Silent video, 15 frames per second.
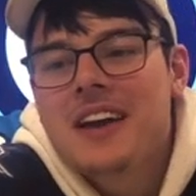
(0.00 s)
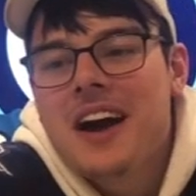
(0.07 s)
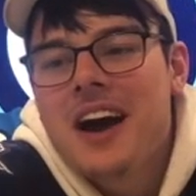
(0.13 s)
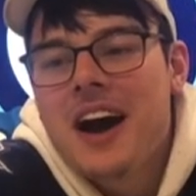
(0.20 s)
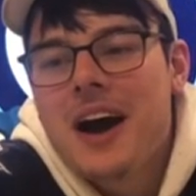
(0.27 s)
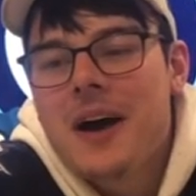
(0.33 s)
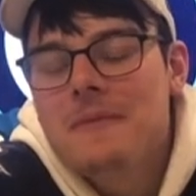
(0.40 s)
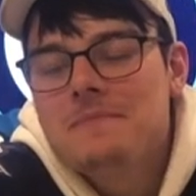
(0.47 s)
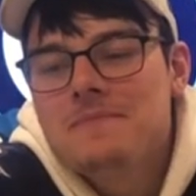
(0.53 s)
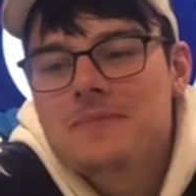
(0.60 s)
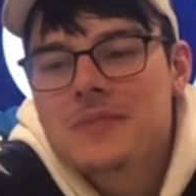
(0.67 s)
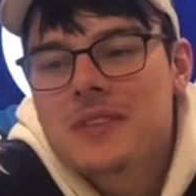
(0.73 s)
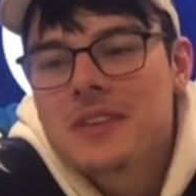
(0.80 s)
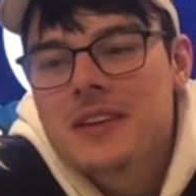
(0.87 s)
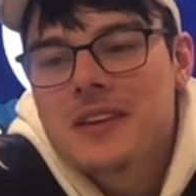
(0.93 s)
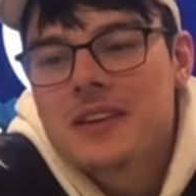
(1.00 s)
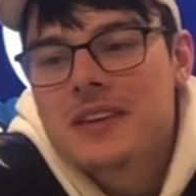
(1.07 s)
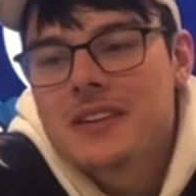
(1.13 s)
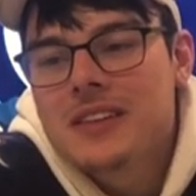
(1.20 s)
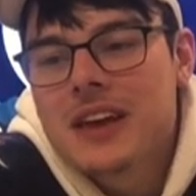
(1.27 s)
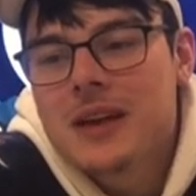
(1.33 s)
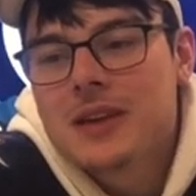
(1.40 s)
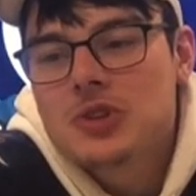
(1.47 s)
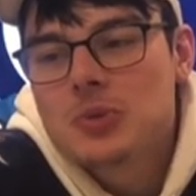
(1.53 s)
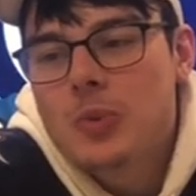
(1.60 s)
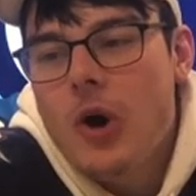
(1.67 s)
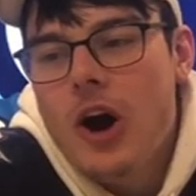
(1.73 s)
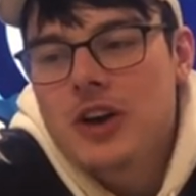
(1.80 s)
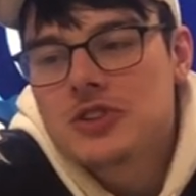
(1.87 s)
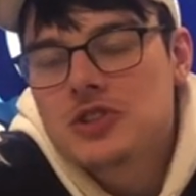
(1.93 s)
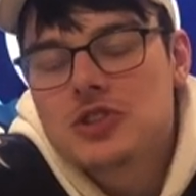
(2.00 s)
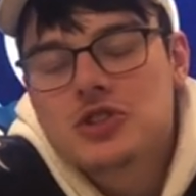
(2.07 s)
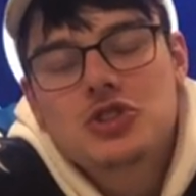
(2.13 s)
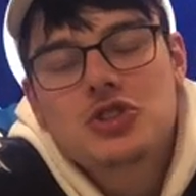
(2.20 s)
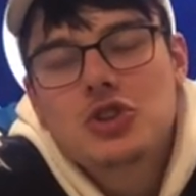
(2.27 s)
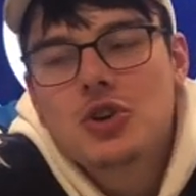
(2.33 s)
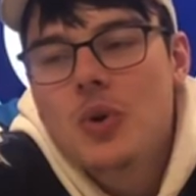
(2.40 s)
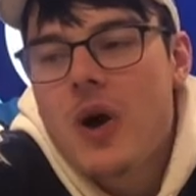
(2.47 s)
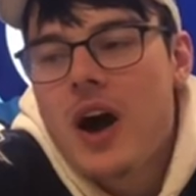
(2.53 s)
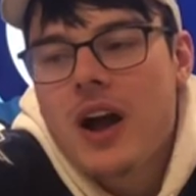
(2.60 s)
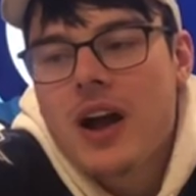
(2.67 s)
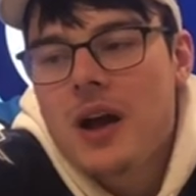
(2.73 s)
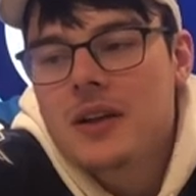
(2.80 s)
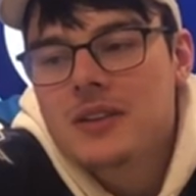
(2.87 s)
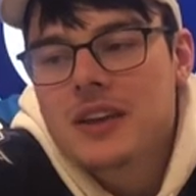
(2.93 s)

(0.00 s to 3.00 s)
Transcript: Um, like Dubois is just too hung up,